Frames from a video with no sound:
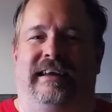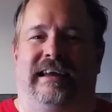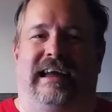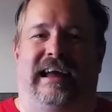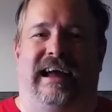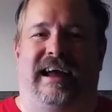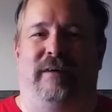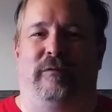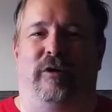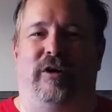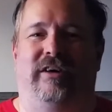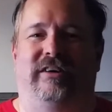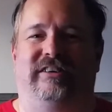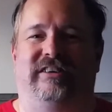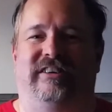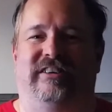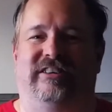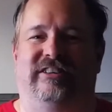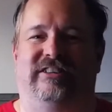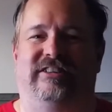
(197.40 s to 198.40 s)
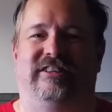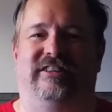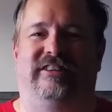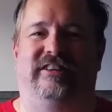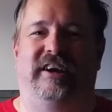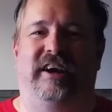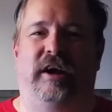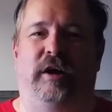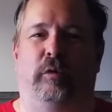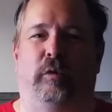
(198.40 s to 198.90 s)
I want to
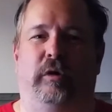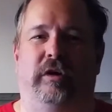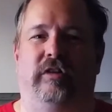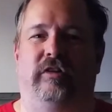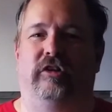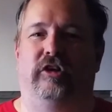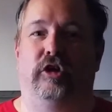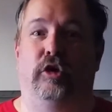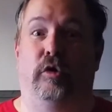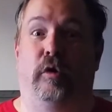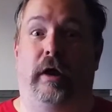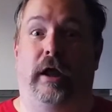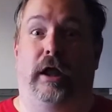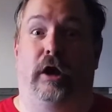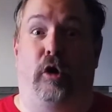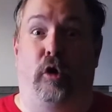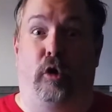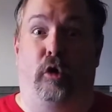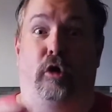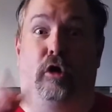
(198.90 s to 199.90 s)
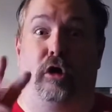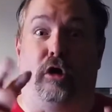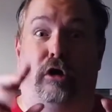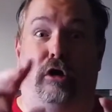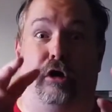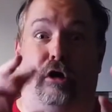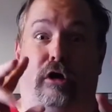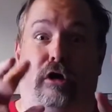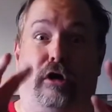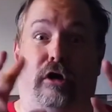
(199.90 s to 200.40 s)
share with you a
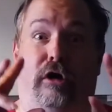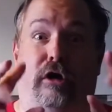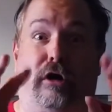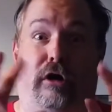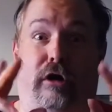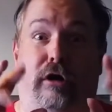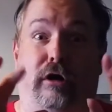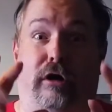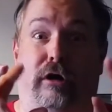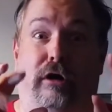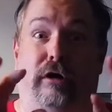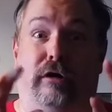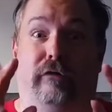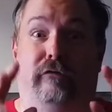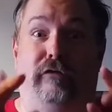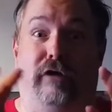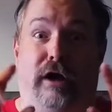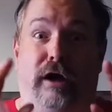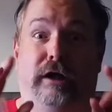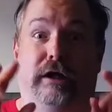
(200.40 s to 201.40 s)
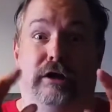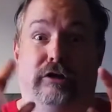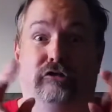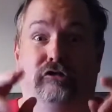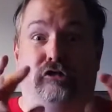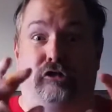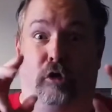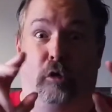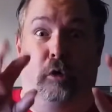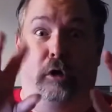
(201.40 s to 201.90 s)
horrifying
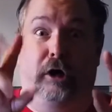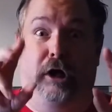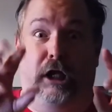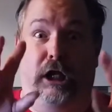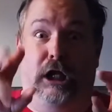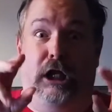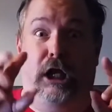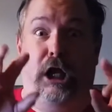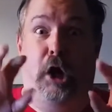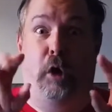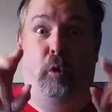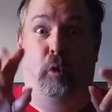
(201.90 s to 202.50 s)
story.